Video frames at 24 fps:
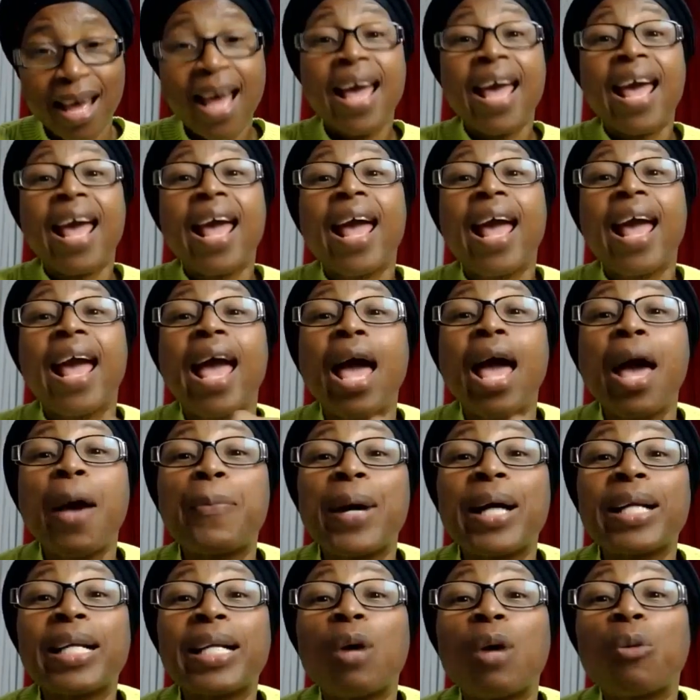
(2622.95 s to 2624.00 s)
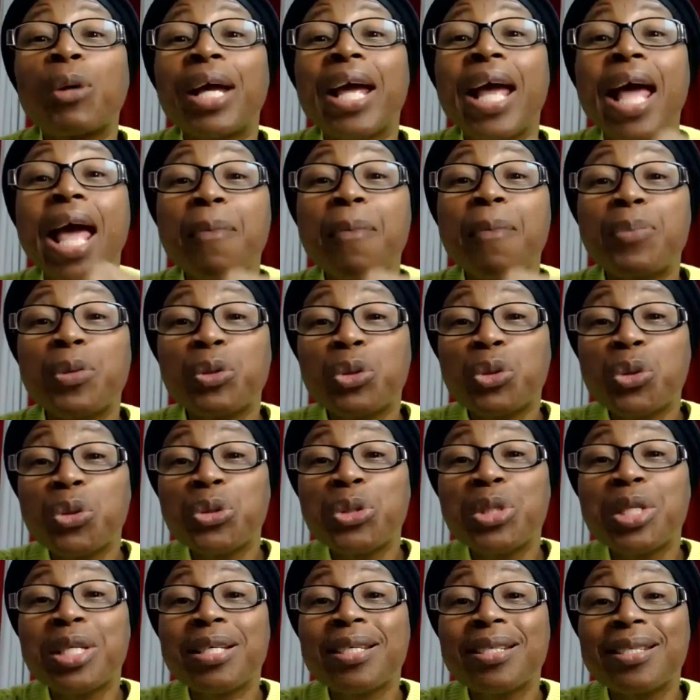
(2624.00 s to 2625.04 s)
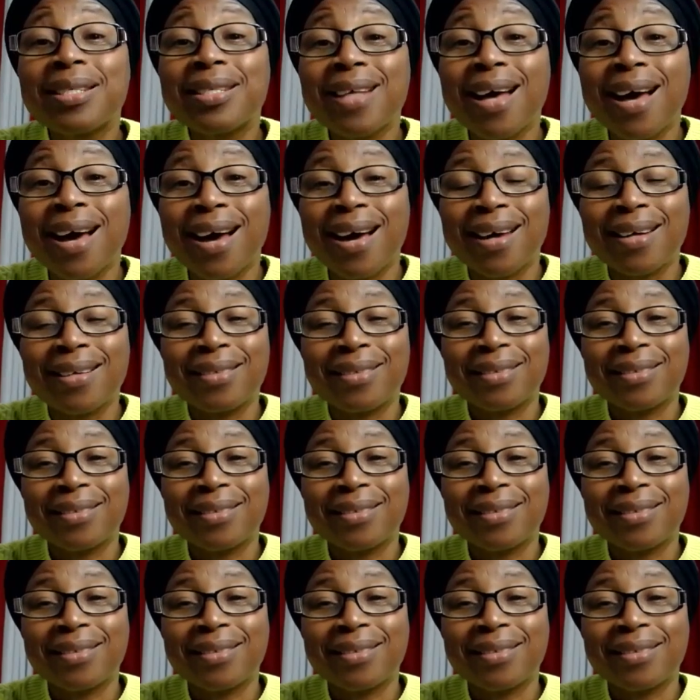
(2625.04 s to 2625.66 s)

A helper that will help you to design.